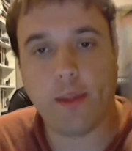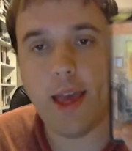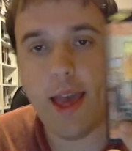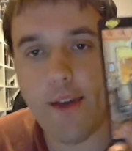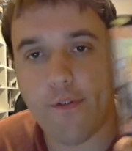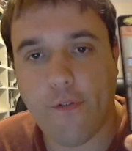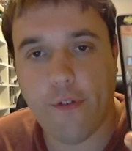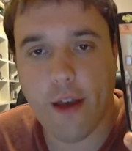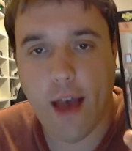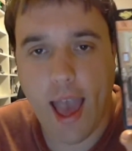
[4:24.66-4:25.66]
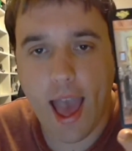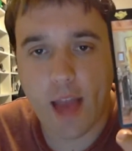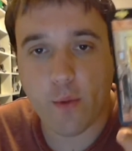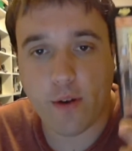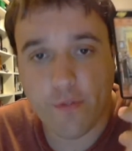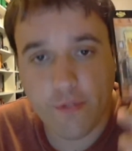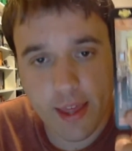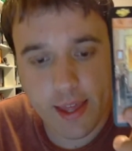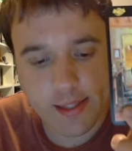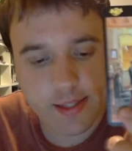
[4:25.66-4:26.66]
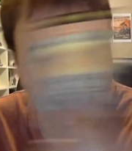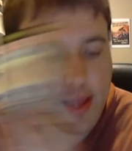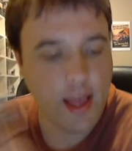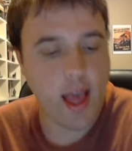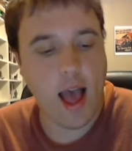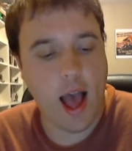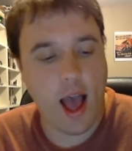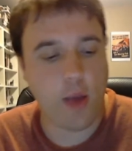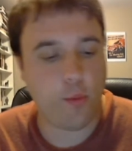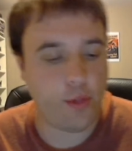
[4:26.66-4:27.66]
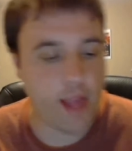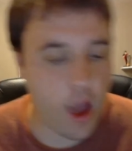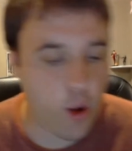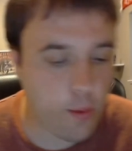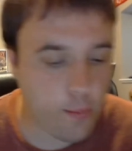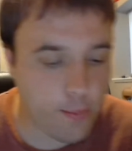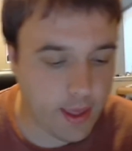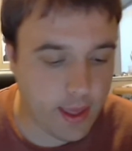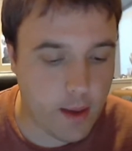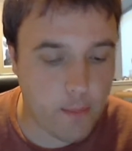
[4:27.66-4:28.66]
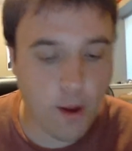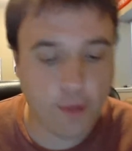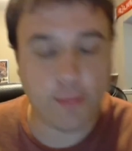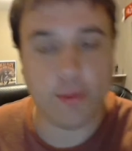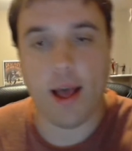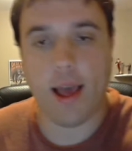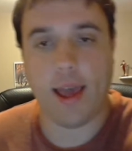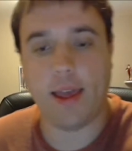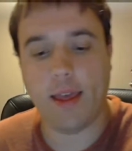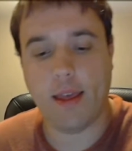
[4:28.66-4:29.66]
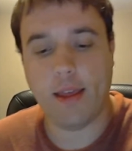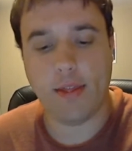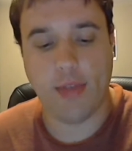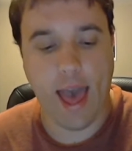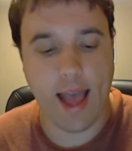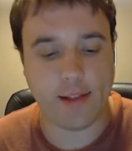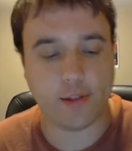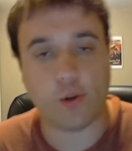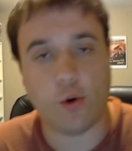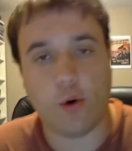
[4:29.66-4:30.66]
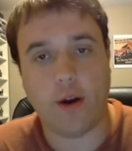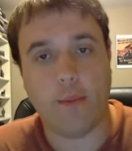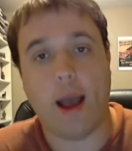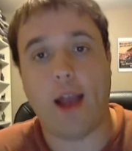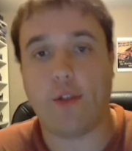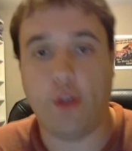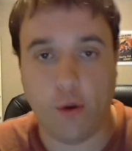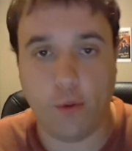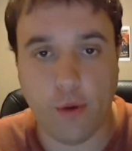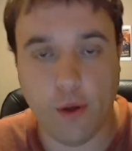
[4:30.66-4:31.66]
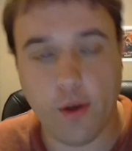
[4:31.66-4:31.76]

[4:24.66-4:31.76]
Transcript: if I had one of these, I will now be multiplying that score by 2.